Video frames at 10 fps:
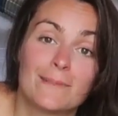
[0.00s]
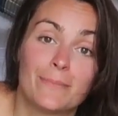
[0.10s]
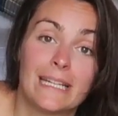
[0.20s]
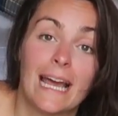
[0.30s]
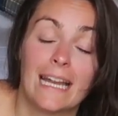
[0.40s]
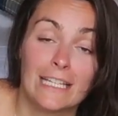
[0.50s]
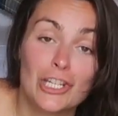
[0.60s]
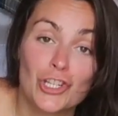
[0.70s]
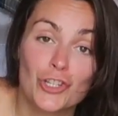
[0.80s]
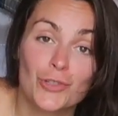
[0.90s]
been an
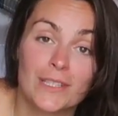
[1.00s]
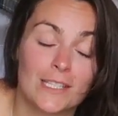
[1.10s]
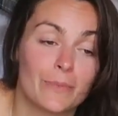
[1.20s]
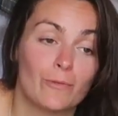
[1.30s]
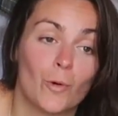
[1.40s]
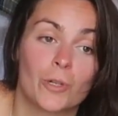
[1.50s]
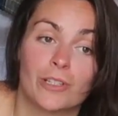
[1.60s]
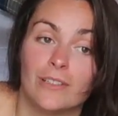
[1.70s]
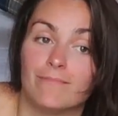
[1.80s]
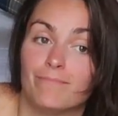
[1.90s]
issue. There's been
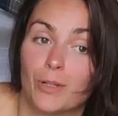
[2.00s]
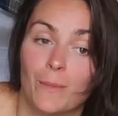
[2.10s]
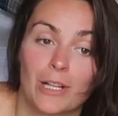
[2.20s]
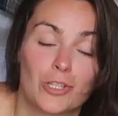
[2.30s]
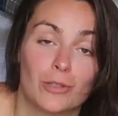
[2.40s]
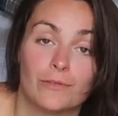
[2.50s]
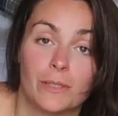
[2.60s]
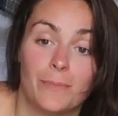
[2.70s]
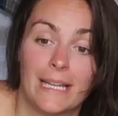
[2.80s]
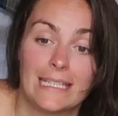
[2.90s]
water pretty much all over
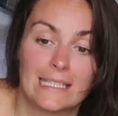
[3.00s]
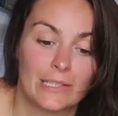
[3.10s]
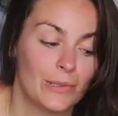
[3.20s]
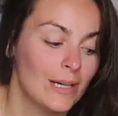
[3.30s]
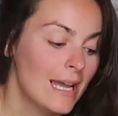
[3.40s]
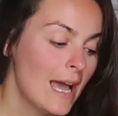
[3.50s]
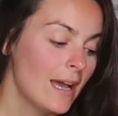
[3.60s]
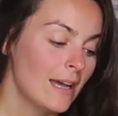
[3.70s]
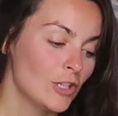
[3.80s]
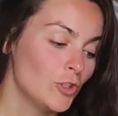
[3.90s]
the place, so
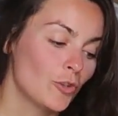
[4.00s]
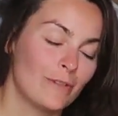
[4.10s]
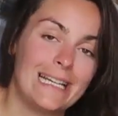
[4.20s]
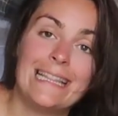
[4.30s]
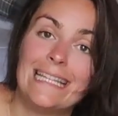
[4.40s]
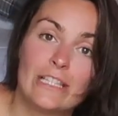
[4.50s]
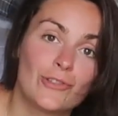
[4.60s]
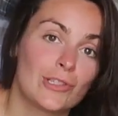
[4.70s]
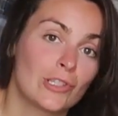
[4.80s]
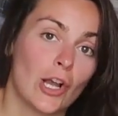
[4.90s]
you don't really need
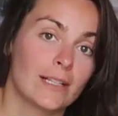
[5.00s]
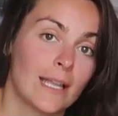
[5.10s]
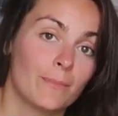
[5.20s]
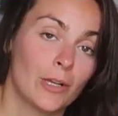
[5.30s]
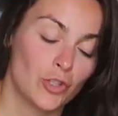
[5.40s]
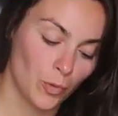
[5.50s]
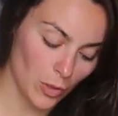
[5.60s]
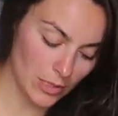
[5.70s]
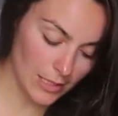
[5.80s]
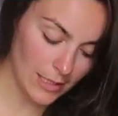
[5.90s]
to stock that much
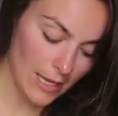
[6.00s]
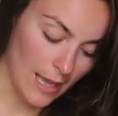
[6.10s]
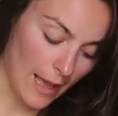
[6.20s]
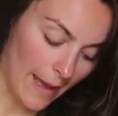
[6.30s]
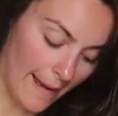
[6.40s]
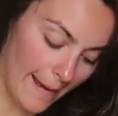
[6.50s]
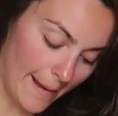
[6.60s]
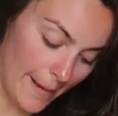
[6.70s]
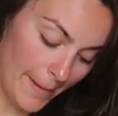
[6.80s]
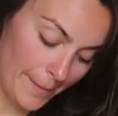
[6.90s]
water.
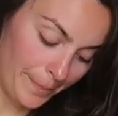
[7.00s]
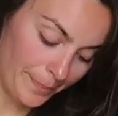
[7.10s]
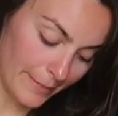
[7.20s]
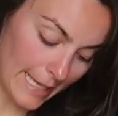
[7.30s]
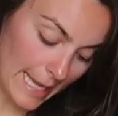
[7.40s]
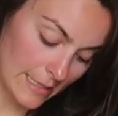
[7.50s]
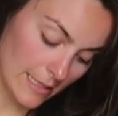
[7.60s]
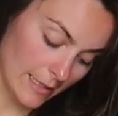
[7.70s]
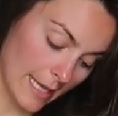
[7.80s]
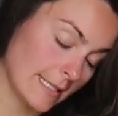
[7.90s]
And
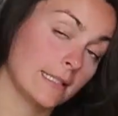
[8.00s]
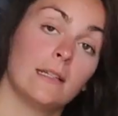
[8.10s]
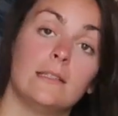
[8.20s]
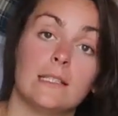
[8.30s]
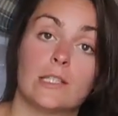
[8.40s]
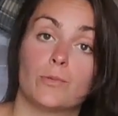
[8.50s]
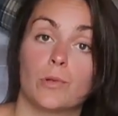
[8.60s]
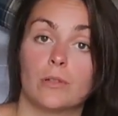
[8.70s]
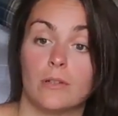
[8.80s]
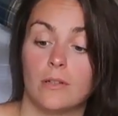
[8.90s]
yes, this
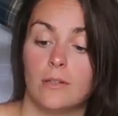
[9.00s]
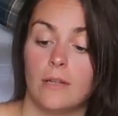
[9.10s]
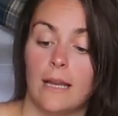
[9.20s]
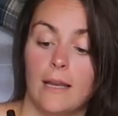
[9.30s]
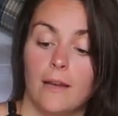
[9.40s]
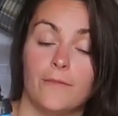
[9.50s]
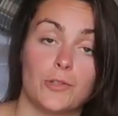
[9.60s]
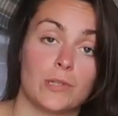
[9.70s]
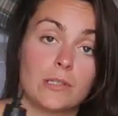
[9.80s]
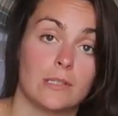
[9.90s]
water
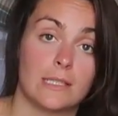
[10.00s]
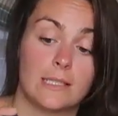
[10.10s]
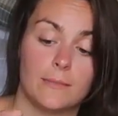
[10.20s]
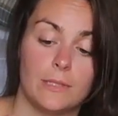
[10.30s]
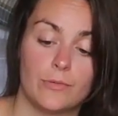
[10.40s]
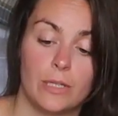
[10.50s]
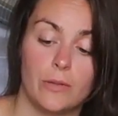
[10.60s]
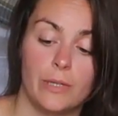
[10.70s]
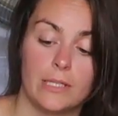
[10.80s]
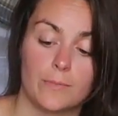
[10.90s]
filtration system is
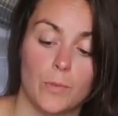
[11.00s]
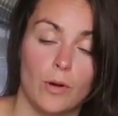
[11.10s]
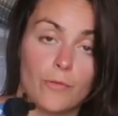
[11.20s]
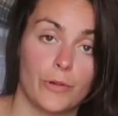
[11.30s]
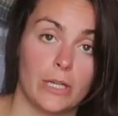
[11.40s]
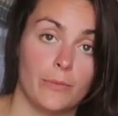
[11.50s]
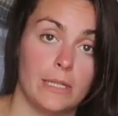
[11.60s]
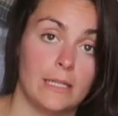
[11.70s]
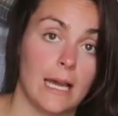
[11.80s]
really small, really